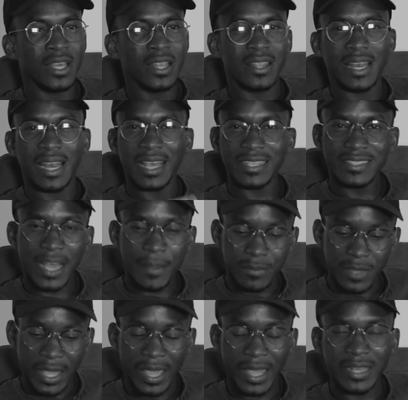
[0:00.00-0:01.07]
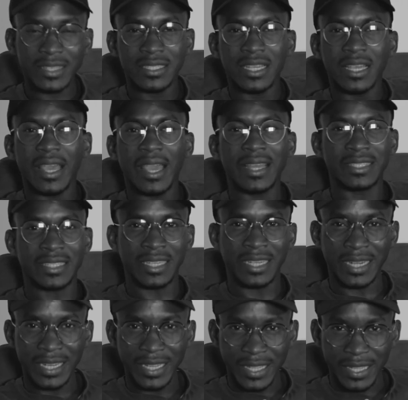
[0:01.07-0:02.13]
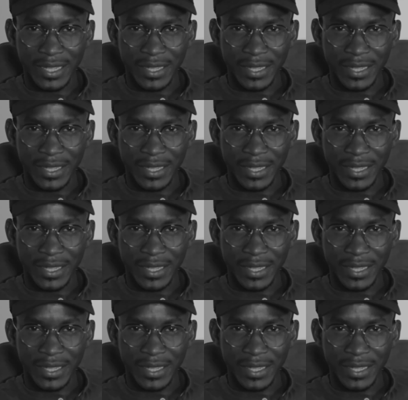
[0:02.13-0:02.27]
The last time they had a degree